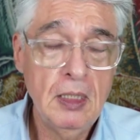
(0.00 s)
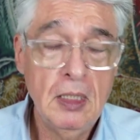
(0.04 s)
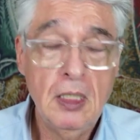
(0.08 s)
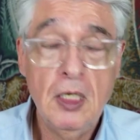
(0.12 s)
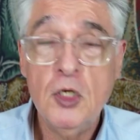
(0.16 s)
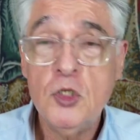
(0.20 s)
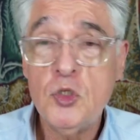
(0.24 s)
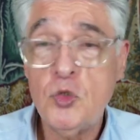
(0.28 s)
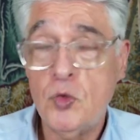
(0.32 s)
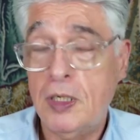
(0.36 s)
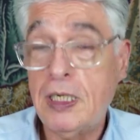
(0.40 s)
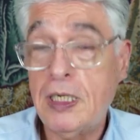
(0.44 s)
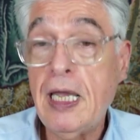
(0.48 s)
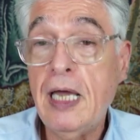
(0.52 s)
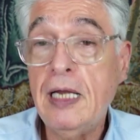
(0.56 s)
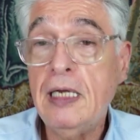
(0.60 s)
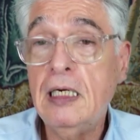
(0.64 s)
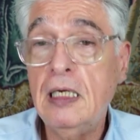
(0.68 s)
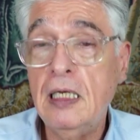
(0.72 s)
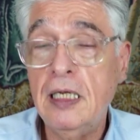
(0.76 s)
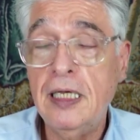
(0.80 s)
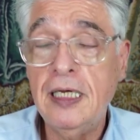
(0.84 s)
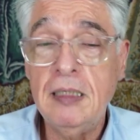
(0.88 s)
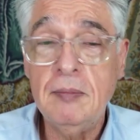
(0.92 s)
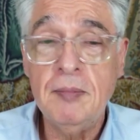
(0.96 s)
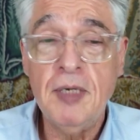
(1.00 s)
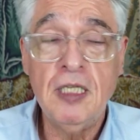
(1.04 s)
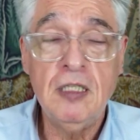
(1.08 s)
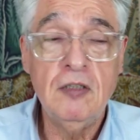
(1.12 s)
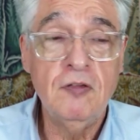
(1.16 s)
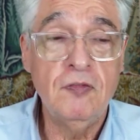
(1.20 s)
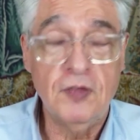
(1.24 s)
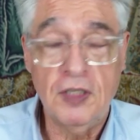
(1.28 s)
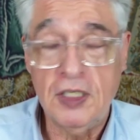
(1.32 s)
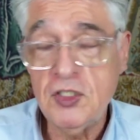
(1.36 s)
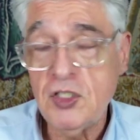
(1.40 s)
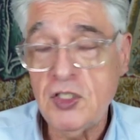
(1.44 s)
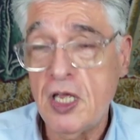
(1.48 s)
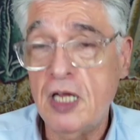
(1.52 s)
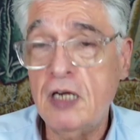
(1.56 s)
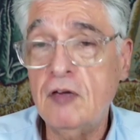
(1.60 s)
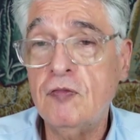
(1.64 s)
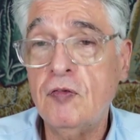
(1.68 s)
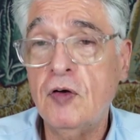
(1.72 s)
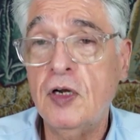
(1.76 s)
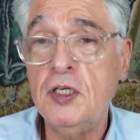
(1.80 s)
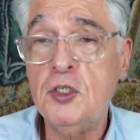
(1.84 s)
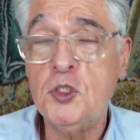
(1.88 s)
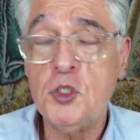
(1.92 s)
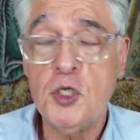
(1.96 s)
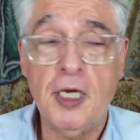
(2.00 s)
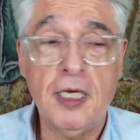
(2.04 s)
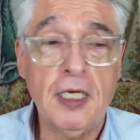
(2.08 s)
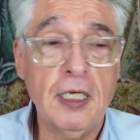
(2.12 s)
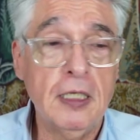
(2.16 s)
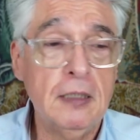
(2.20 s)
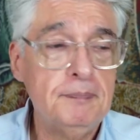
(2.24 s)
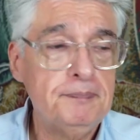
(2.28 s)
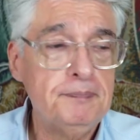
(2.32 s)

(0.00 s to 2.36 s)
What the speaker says: So I got in late, made the fix, had a friend check it,